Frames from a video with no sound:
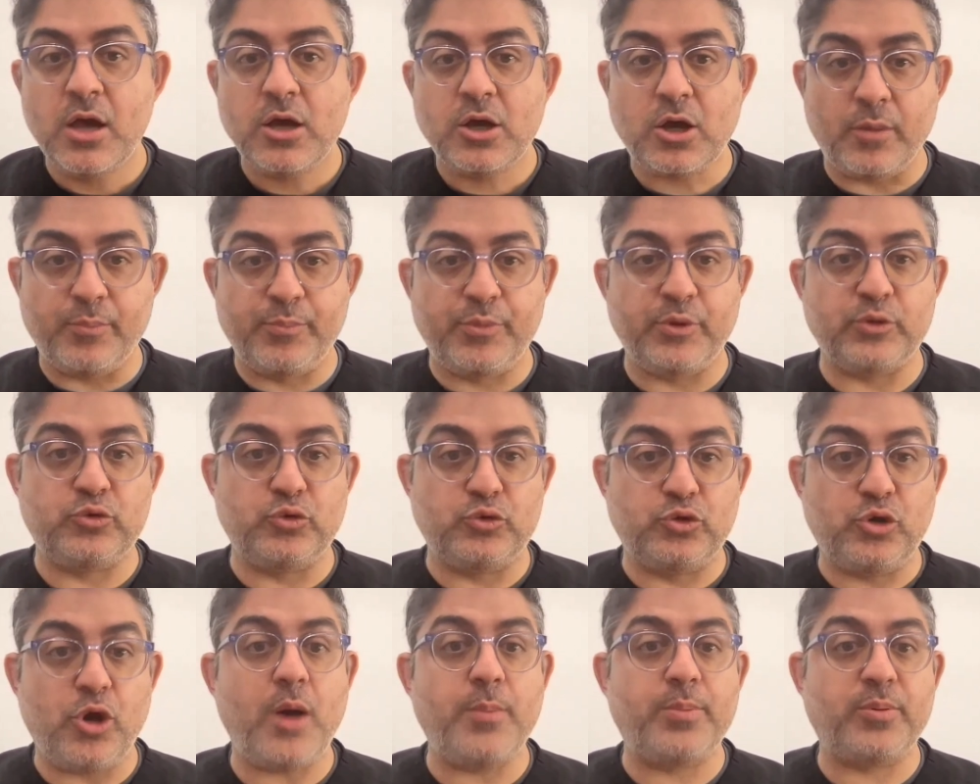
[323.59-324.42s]
compared to
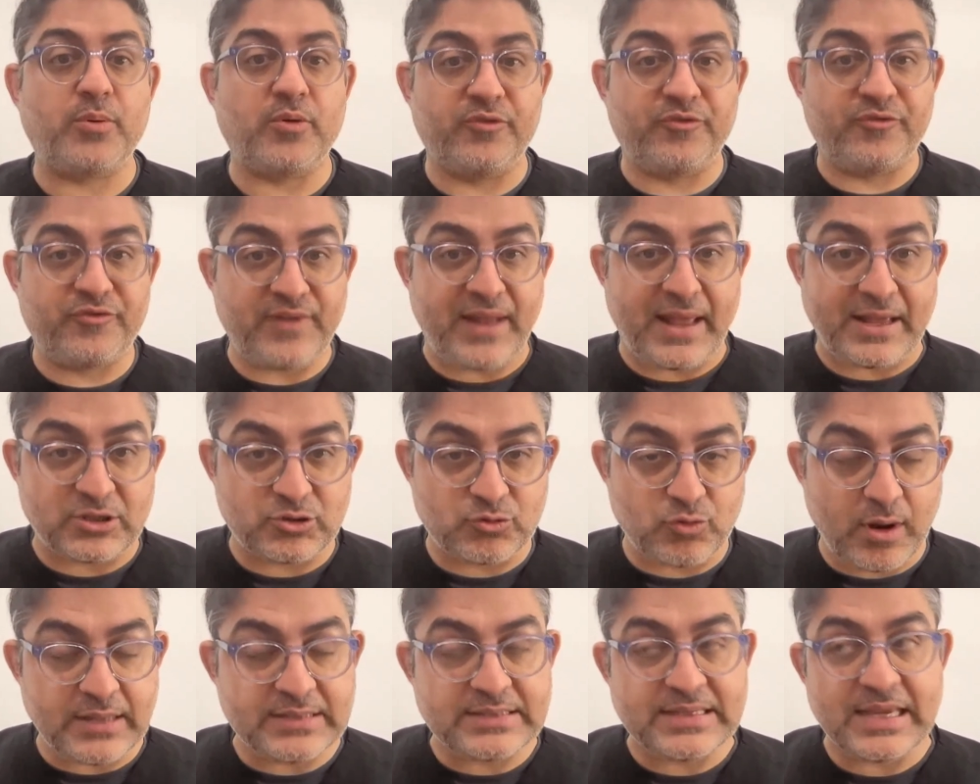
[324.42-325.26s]
topical
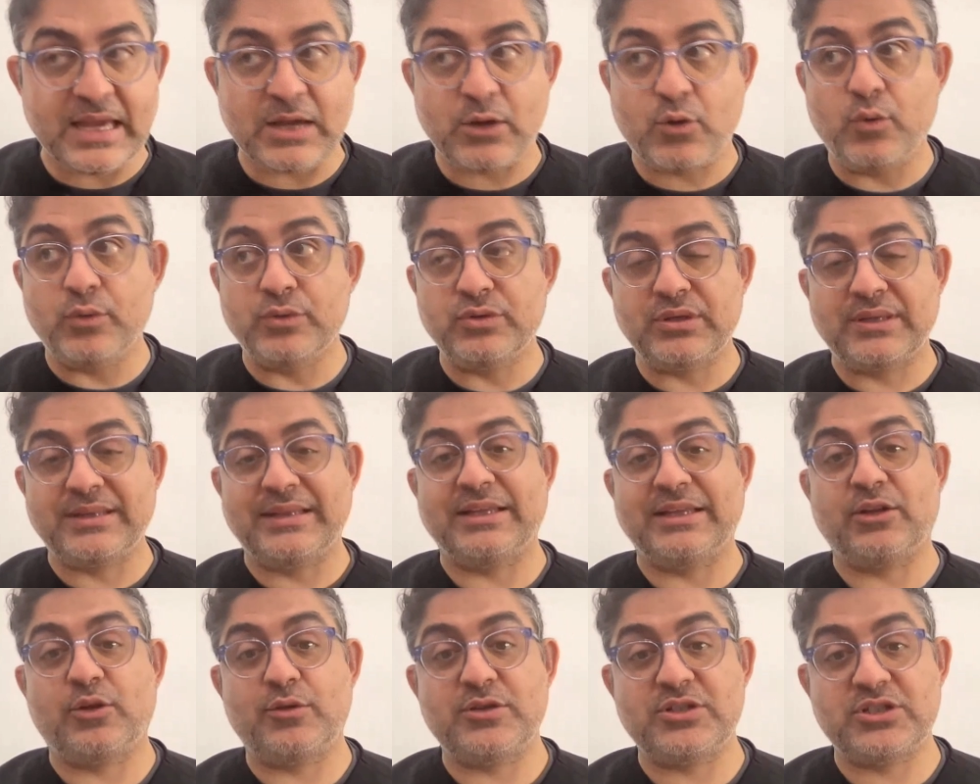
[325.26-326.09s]
finasterides, according to
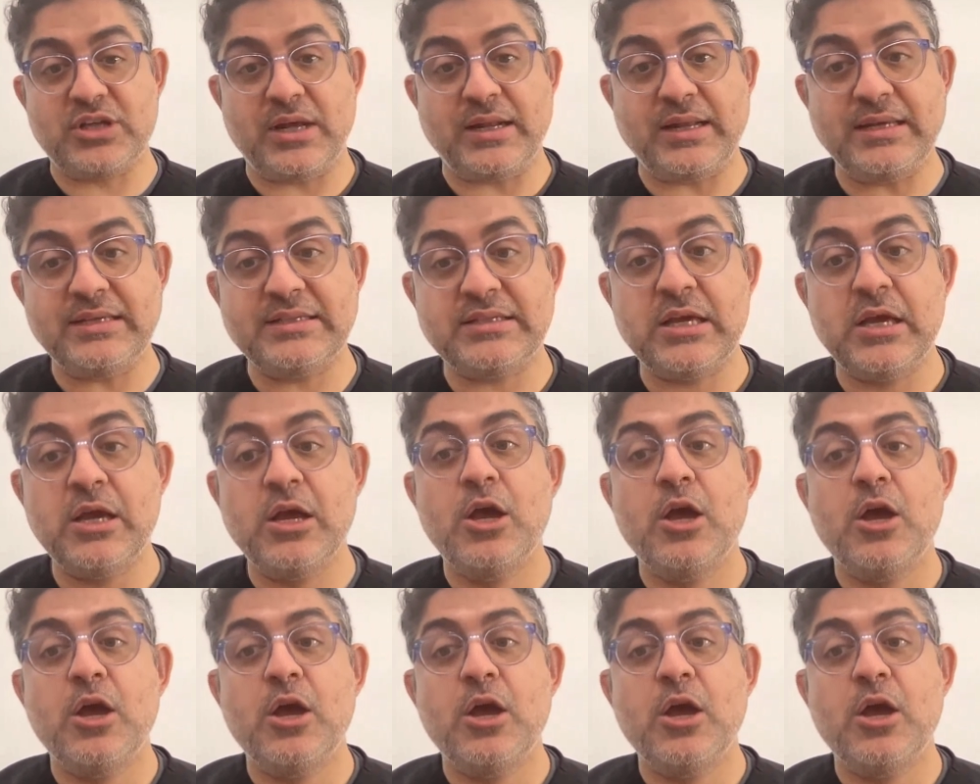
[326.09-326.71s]
clinical studies.